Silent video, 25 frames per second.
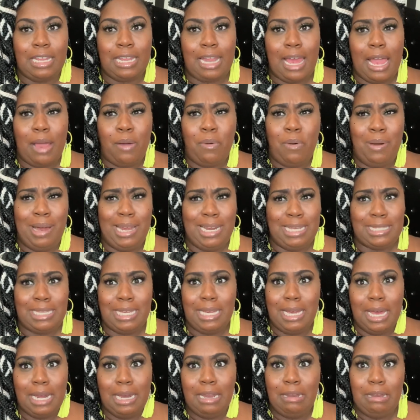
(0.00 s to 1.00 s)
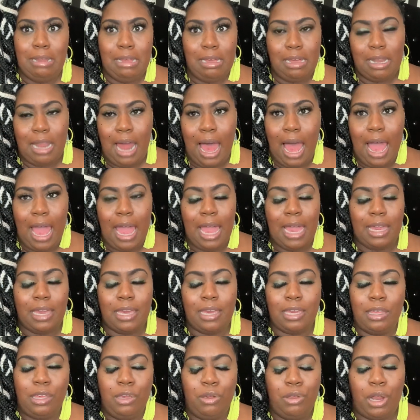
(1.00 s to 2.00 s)
Like, what is it going to look like?
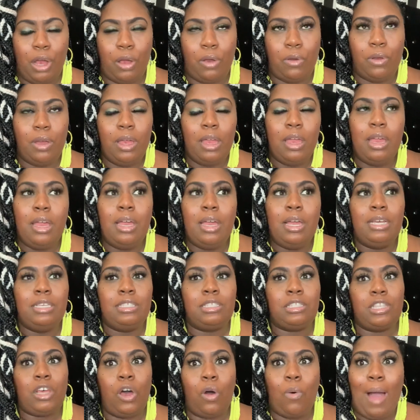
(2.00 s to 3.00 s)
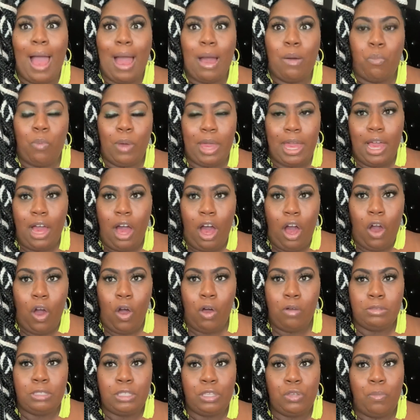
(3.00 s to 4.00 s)
And, So I went
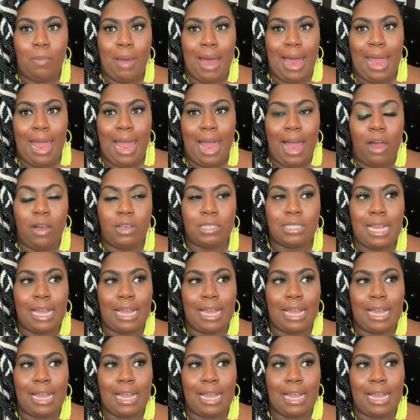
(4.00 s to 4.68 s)
home to my house.